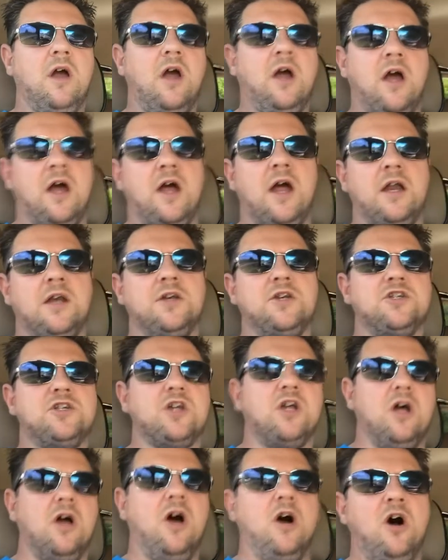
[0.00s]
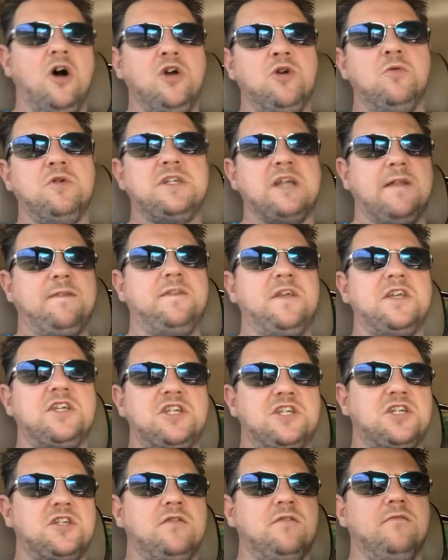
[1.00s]
and I always had
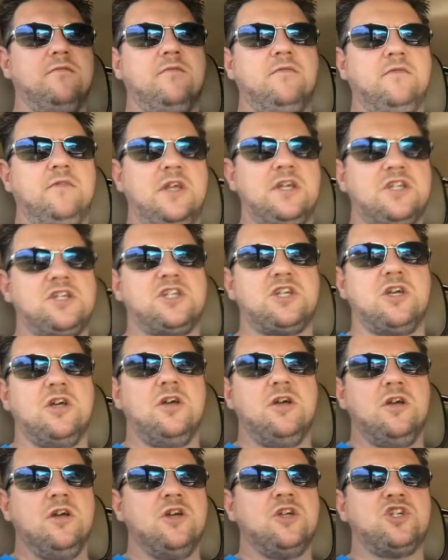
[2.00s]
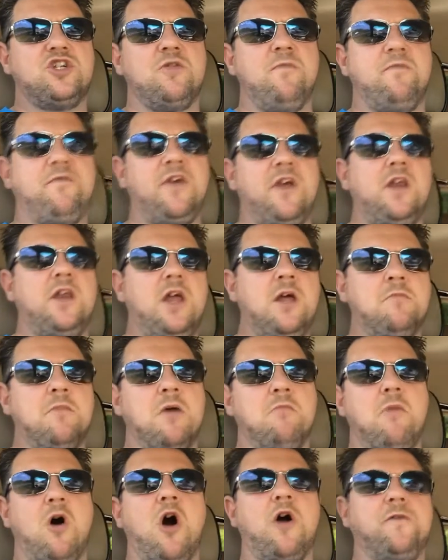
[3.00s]
this something in
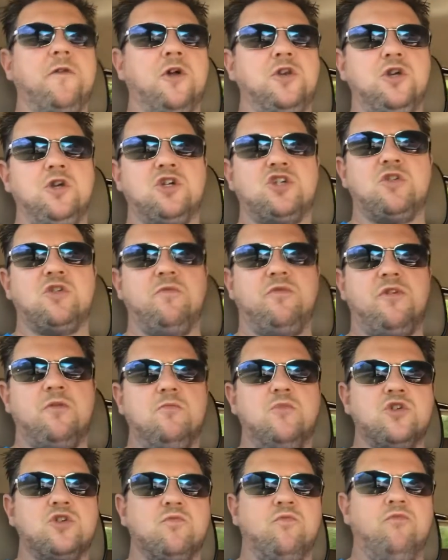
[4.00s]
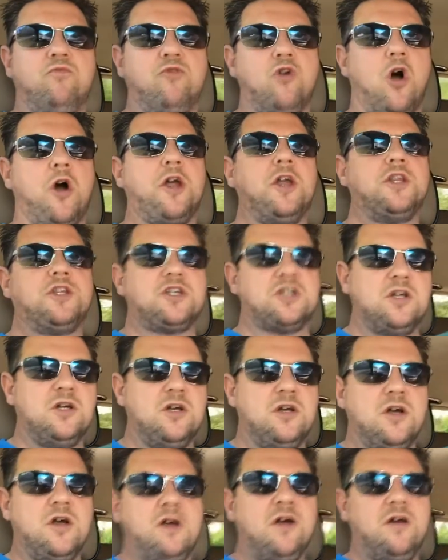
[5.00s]
my mind. I knew something wasn't right
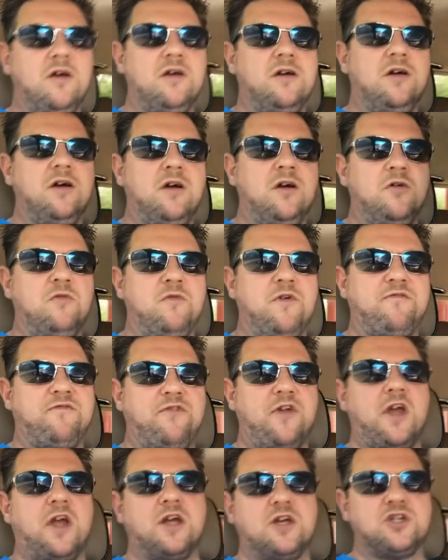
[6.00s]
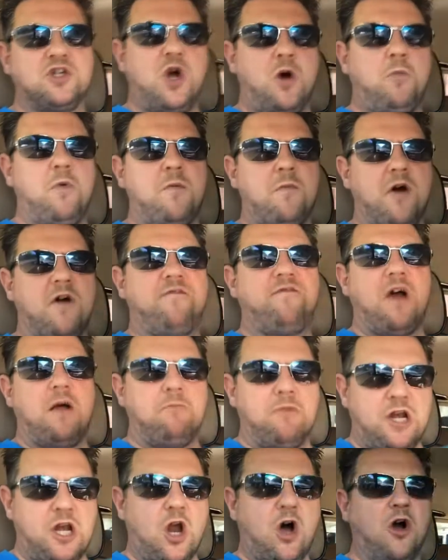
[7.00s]
with things, not with my
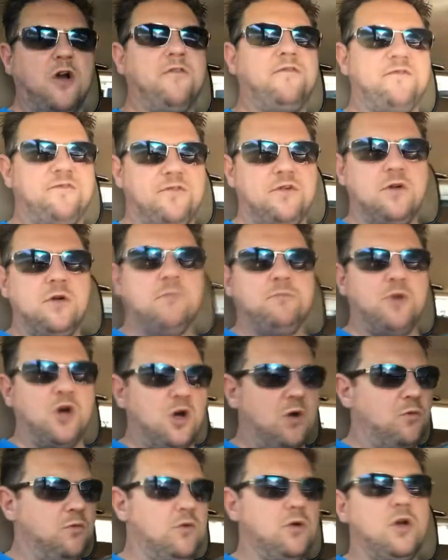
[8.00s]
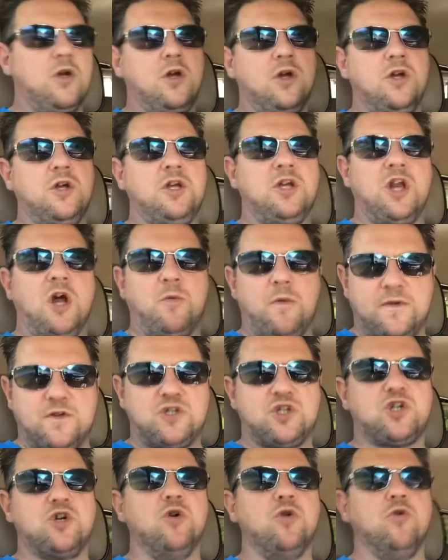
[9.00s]
family life, but, you know, with
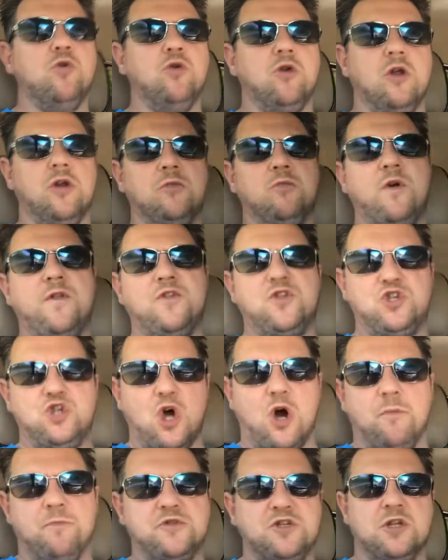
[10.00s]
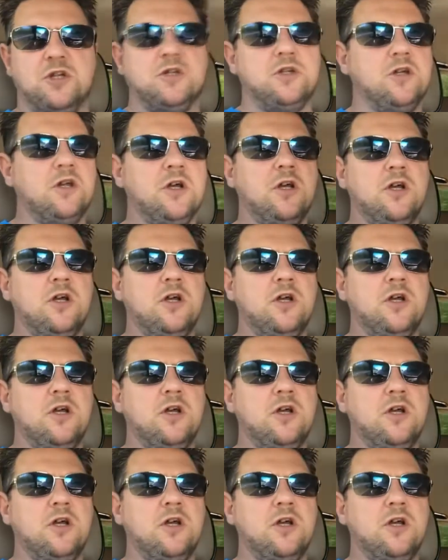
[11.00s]
school and with jobs, and